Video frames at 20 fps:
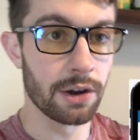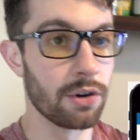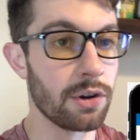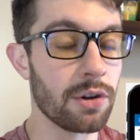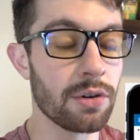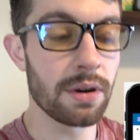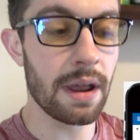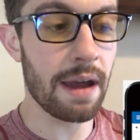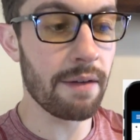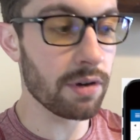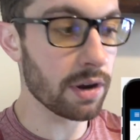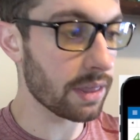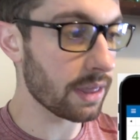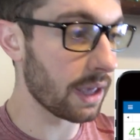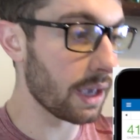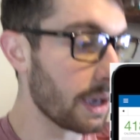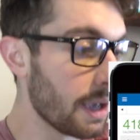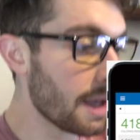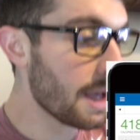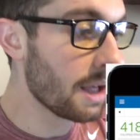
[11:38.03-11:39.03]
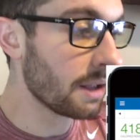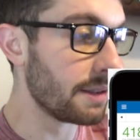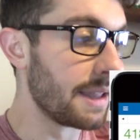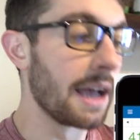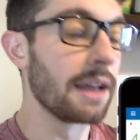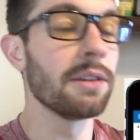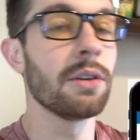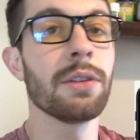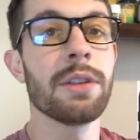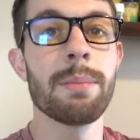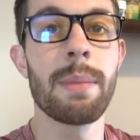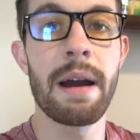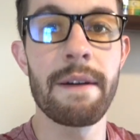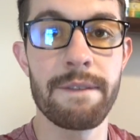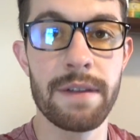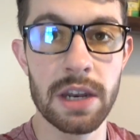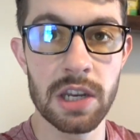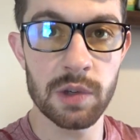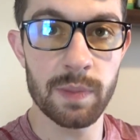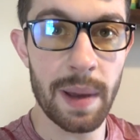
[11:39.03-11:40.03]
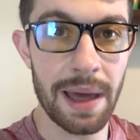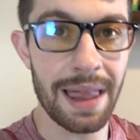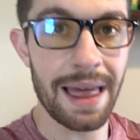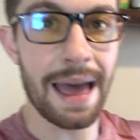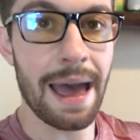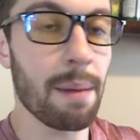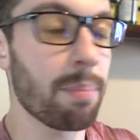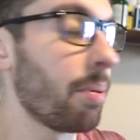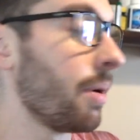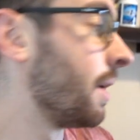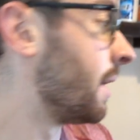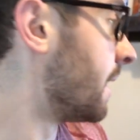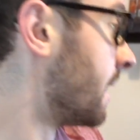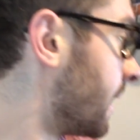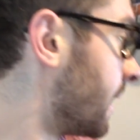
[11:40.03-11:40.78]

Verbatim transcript: You're new to everything, download the MyFitnessPal app,